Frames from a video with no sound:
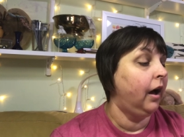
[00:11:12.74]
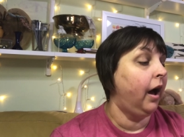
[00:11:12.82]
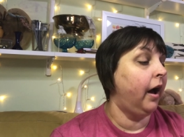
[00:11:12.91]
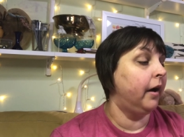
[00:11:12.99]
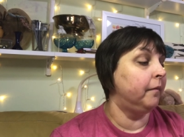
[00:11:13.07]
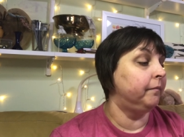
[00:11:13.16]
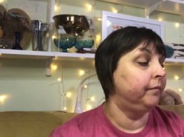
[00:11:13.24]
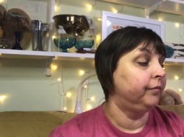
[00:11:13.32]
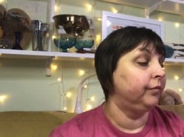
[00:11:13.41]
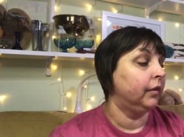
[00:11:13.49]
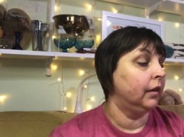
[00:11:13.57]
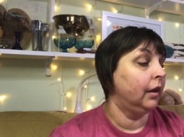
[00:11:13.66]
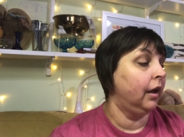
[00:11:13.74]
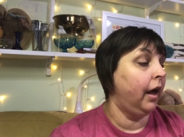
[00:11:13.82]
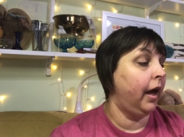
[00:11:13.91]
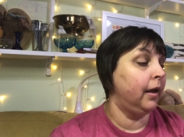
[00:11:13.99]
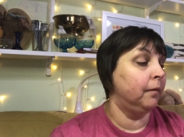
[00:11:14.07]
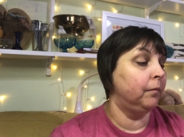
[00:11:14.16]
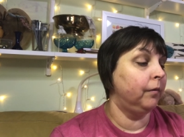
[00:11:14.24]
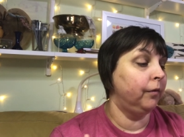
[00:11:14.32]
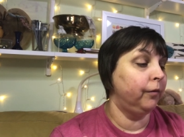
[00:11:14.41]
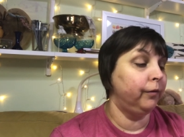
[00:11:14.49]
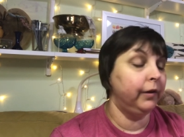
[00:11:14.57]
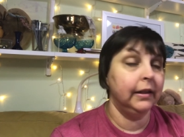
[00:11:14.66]
Um, I'm
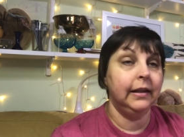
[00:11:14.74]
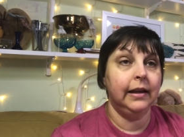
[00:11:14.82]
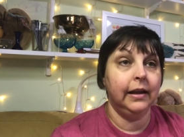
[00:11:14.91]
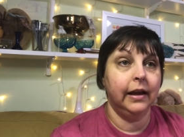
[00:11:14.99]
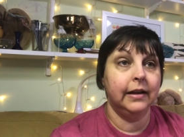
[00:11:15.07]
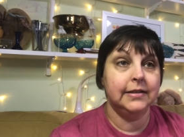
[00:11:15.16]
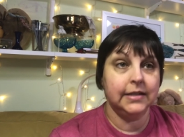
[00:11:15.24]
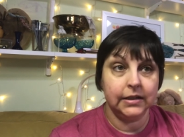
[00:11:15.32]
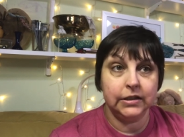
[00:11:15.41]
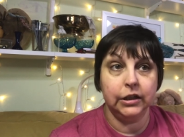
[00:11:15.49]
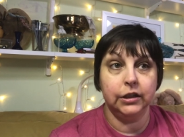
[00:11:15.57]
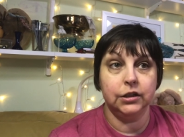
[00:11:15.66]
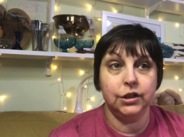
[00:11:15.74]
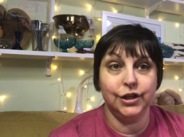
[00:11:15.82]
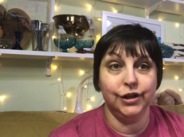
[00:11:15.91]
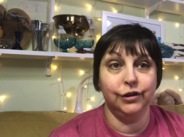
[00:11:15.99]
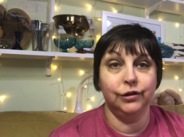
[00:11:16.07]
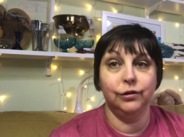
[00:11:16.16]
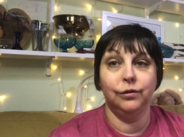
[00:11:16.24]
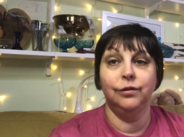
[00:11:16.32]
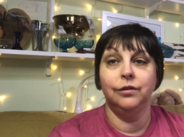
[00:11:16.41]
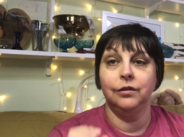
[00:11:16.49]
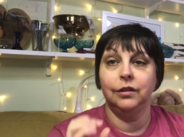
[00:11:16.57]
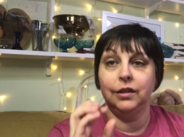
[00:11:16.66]
really addicted to
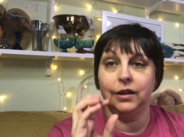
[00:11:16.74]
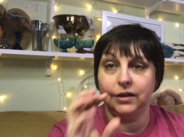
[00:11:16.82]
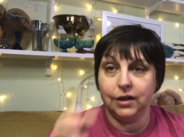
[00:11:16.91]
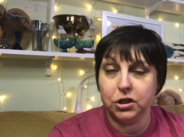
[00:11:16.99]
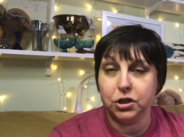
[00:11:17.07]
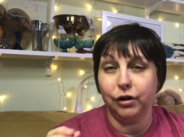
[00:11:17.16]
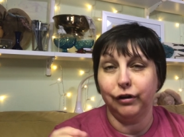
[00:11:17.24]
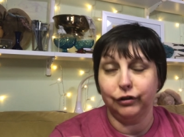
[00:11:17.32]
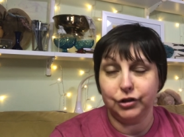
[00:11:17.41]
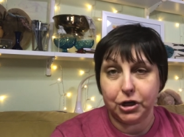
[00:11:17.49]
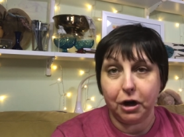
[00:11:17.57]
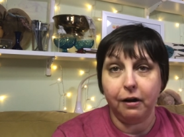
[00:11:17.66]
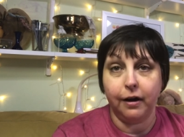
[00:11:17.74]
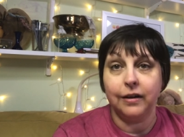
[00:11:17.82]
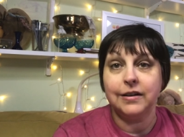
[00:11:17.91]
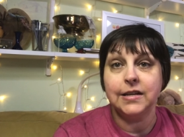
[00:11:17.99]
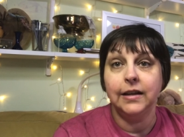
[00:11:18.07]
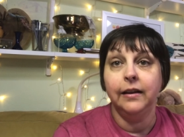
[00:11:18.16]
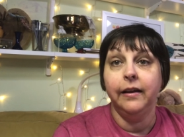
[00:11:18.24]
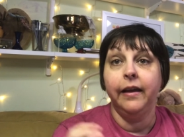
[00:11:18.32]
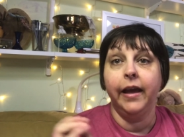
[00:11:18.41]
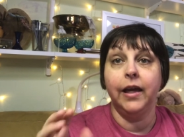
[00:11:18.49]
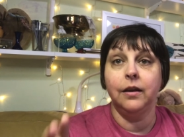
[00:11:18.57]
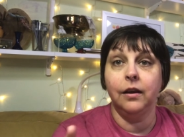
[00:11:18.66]
the digital chart,
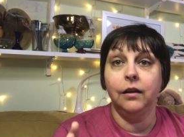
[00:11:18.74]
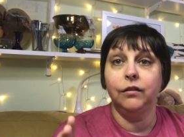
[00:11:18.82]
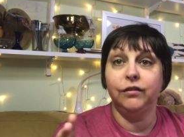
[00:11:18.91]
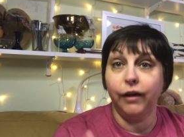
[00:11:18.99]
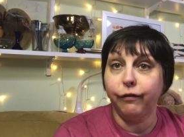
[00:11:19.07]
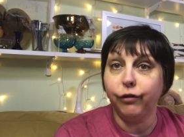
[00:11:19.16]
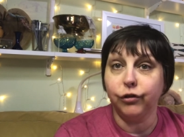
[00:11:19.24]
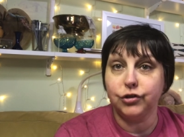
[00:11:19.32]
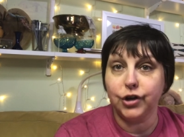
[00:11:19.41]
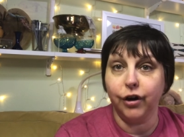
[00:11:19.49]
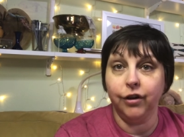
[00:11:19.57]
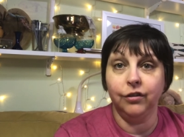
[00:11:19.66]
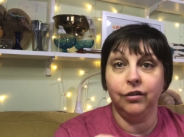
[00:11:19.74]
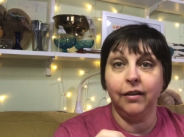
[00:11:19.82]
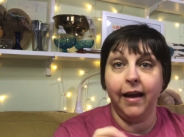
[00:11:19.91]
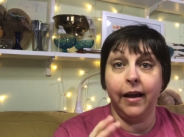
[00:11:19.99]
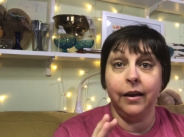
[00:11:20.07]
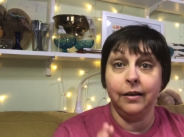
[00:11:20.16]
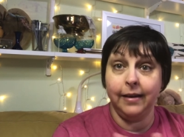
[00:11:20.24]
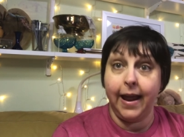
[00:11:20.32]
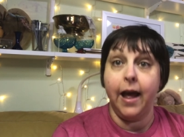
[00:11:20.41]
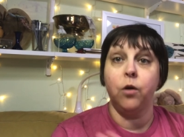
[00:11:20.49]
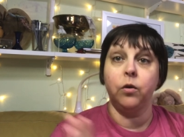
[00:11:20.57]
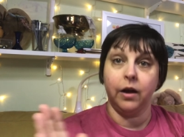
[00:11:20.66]
and several charts
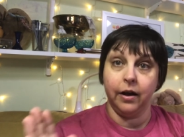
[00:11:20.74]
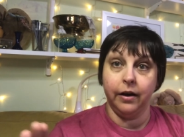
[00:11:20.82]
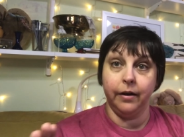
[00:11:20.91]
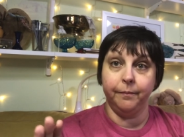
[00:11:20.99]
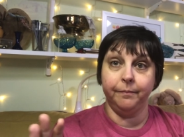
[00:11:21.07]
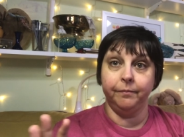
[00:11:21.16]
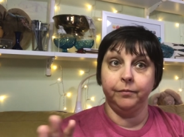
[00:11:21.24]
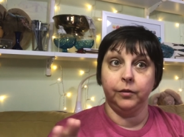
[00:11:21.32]
now come